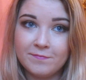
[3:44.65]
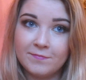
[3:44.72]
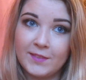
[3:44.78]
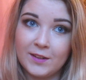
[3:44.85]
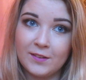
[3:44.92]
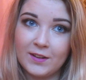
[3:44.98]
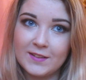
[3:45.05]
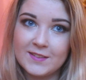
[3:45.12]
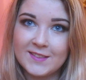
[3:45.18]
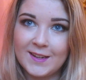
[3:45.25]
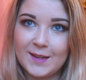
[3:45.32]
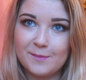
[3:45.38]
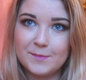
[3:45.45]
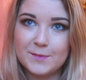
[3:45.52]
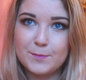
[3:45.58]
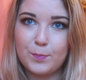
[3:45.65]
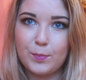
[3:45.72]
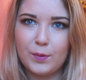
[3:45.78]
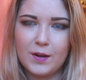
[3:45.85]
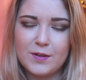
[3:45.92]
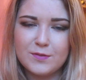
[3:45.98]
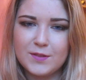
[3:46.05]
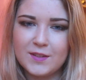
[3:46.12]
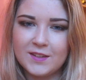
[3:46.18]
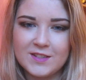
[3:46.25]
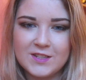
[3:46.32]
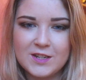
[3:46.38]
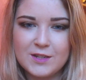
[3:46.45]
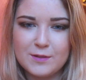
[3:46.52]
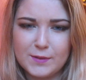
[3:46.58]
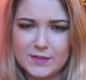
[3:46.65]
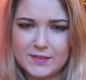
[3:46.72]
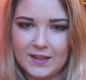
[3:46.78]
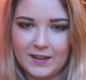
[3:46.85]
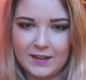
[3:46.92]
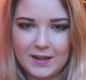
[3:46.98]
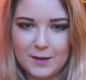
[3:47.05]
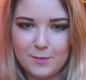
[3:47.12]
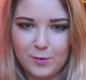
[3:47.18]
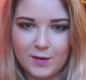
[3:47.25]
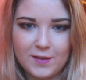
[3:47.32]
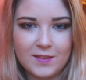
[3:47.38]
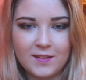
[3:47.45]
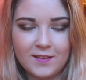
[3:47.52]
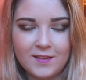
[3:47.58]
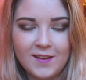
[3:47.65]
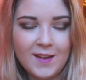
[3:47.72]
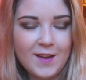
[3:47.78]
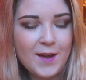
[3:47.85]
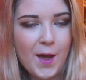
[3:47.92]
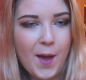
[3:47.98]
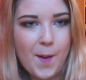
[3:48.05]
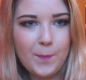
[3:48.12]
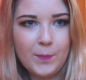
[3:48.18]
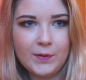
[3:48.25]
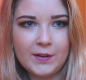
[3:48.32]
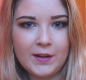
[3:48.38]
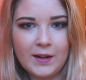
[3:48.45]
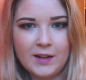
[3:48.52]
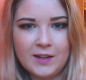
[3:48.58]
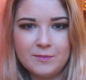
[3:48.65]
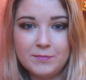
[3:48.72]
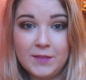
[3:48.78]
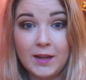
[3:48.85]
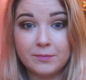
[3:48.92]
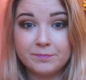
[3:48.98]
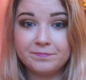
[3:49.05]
they're nice names, but I don't think I changed my second name or anything. But yeah.